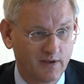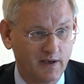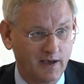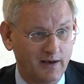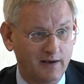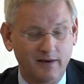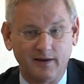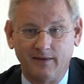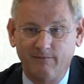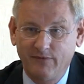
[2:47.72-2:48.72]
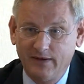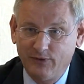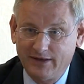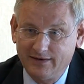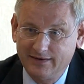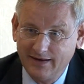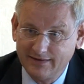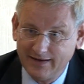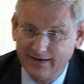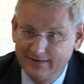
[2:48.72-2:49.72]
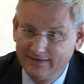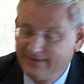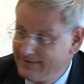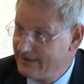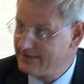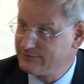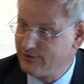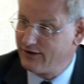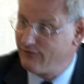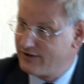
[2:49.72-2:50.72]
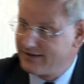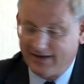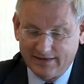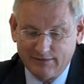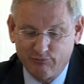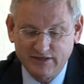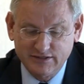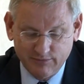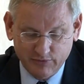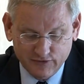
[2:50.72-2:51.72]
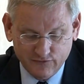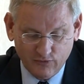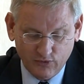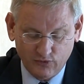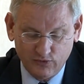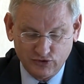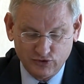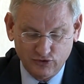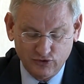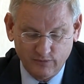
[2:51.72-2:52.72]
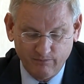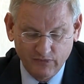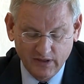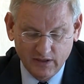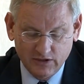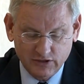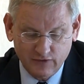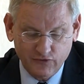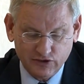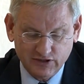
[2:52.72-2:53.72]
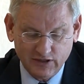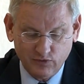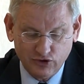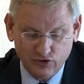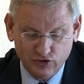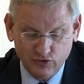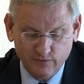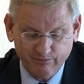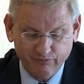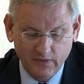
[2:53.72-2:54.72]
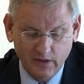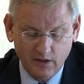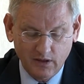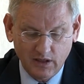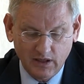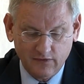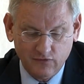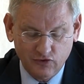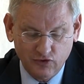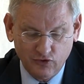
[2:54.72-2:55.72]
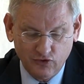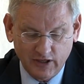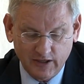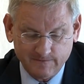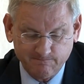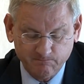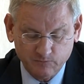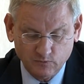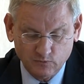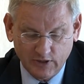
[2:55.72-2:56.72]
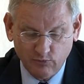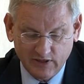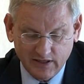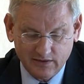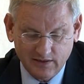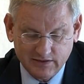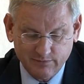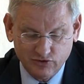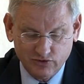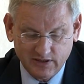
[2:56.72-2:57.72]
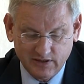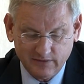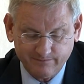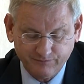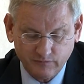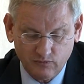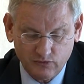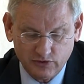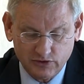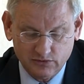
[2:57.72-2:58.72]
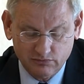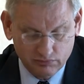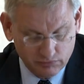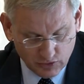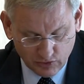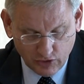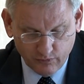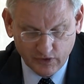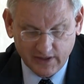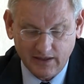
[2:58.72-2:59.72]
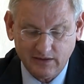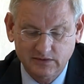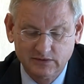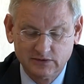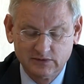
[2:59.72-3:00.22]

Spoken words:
And we can take that as one of the guiding principles for what we should do. So the first thing we should do is to, when we get the Lisbon Treaty, which we all hope we'll get,